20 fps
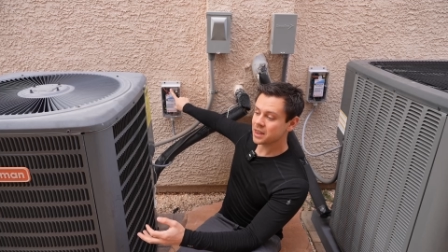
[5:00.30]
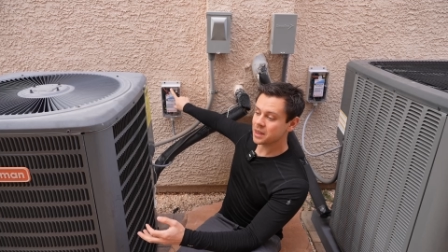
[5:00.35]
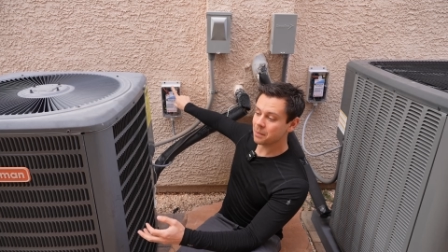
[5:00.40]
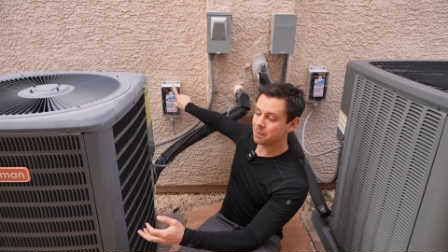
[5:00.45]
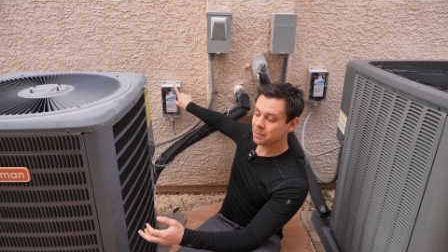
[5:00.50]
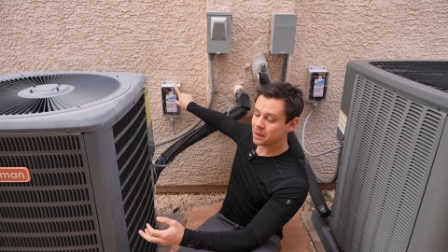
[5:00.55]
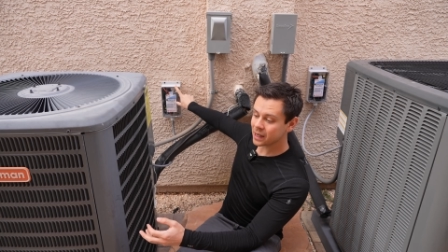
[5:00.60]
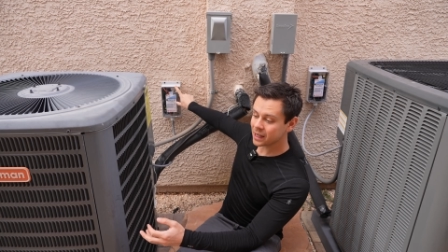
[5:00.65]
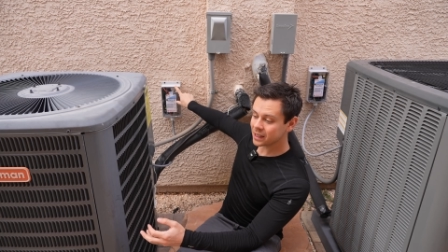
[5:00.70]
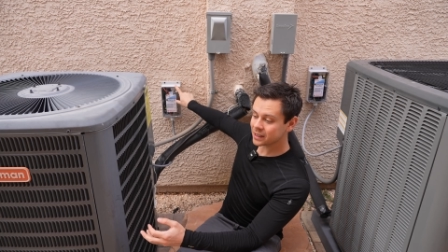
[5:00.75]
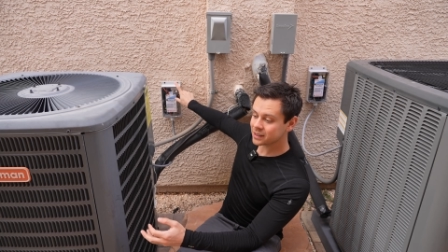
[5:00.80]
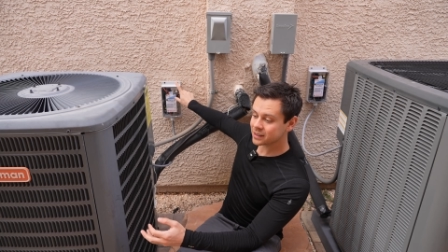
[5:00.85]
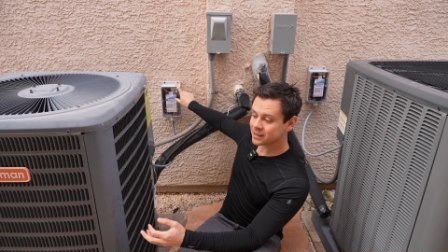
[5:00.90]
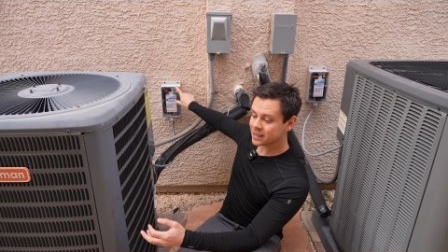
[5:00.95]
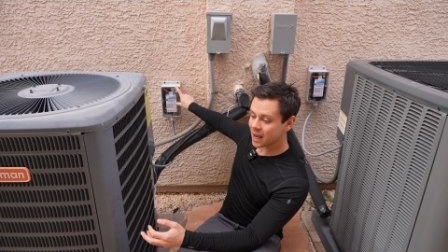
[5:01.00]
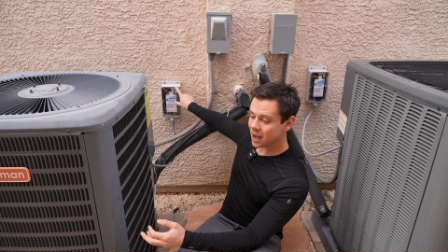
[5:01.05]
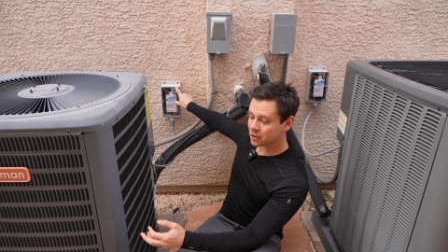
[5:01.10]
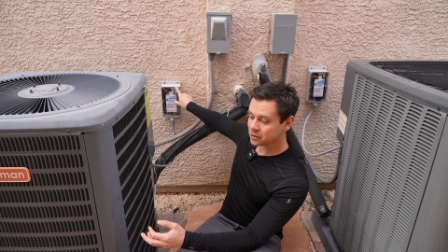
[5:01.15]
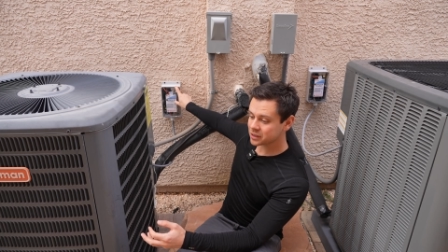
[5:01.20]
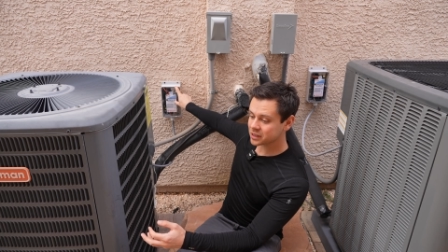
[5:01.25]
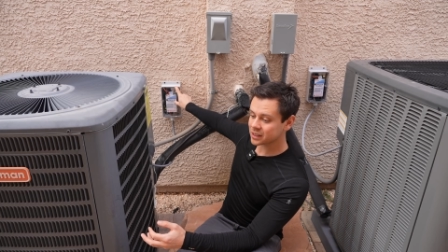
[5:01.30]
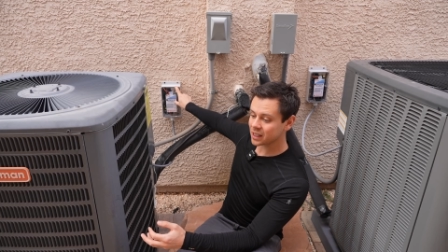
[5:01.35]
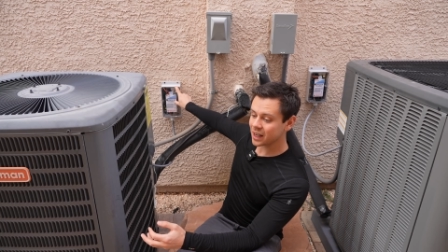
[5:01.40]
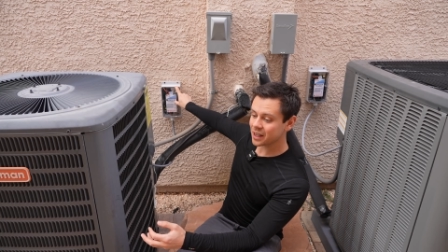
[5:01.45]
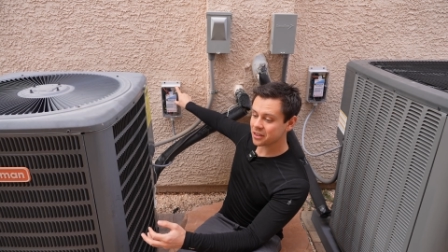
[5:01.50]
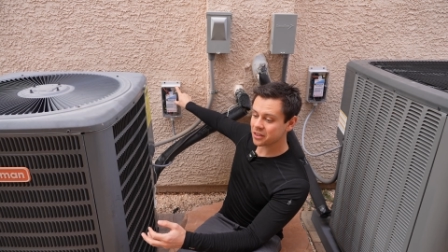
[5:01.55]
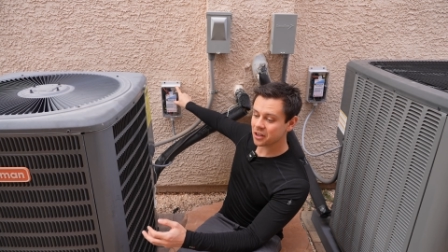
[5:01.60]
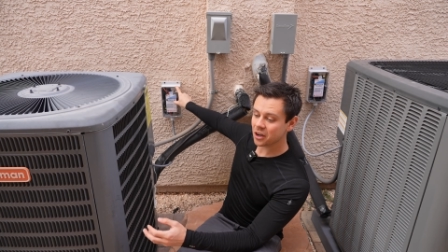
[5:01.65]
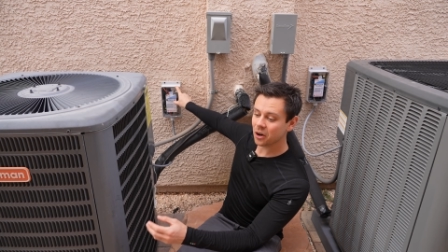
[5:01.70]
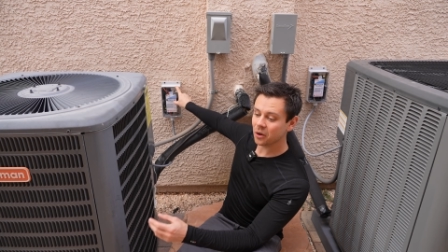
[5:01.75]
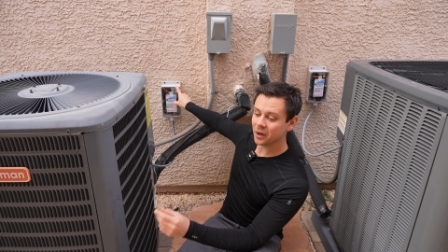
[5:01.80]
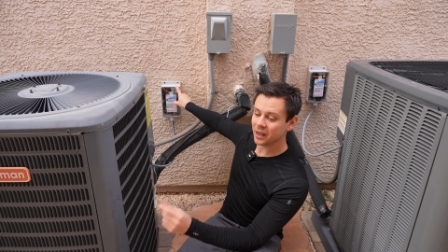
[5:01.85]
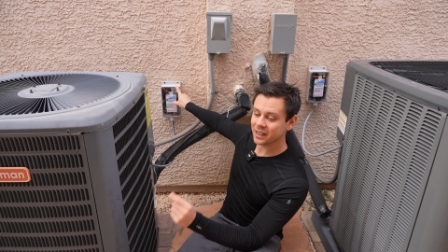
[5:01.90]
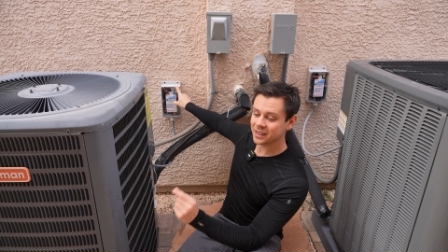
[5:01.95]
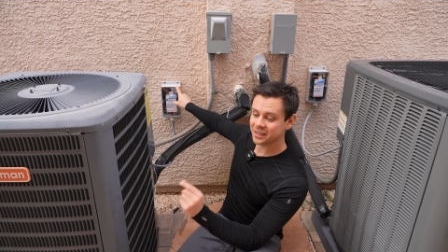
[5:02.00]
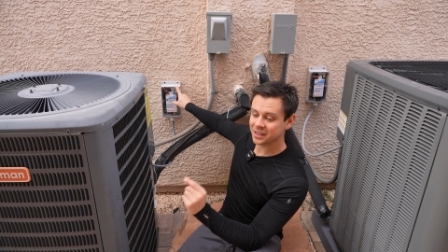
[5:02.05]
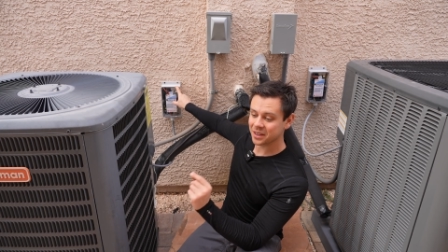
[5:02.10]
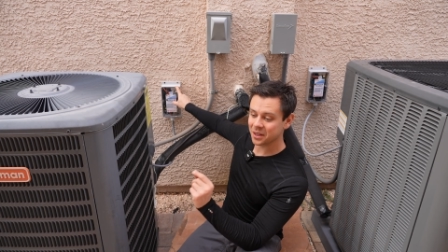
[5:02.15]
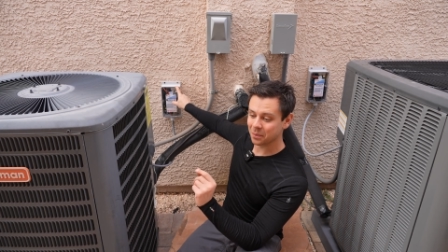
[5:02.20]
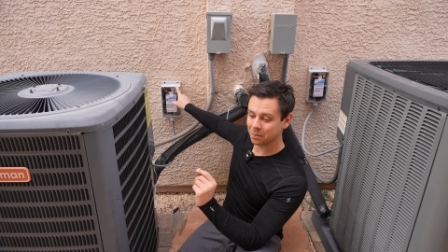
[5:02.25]
The biggest downside though
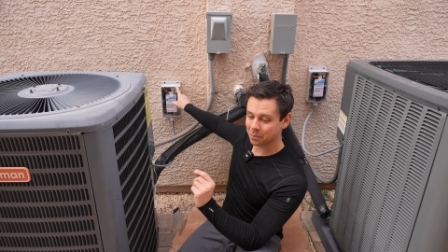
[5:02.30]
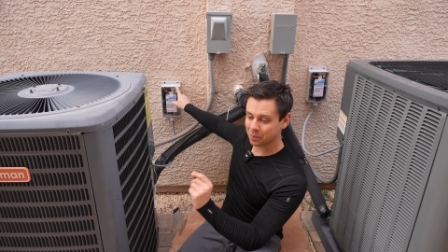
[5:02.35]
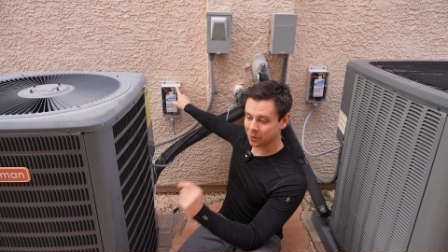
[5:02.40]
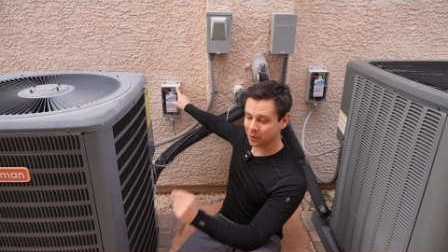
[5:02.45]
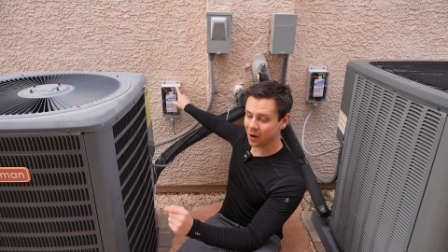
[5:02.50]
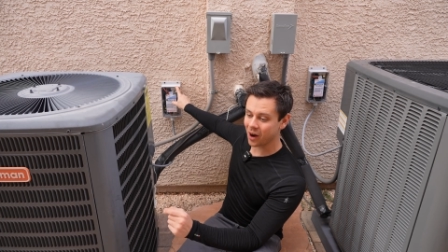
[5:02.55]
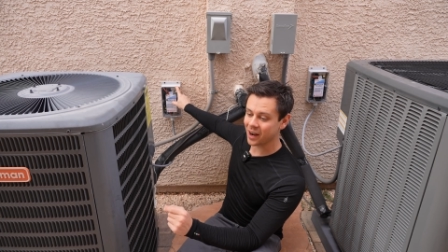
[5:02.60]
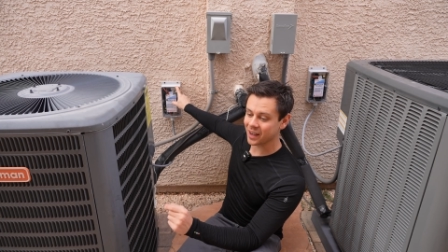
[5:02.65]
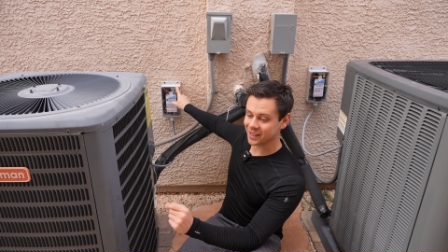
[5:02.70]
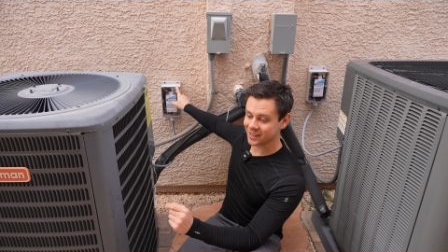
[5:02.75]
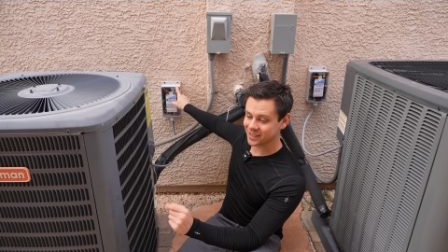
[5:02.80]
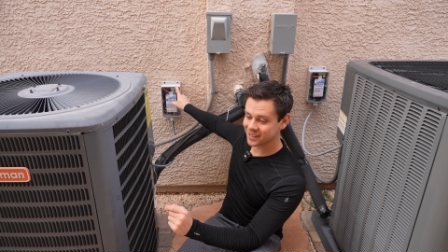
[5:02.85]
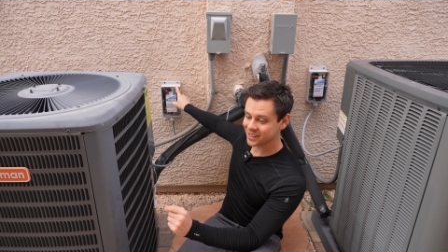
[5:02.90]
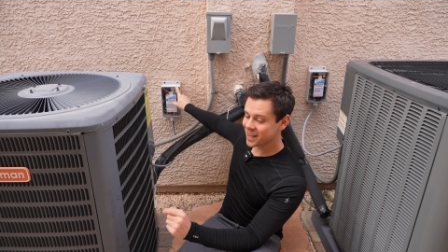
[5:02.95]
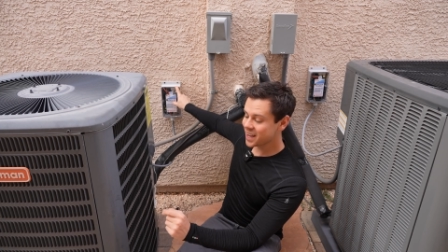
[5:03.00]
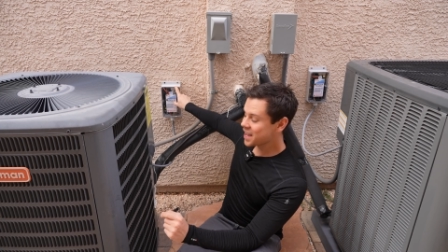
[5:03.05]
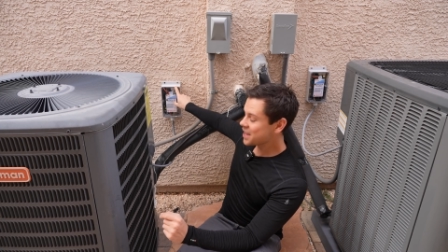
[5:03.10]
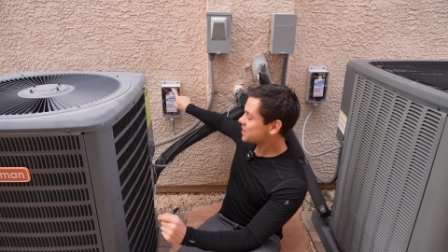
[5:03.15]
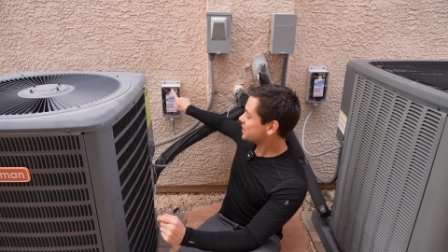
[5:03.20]
is the price.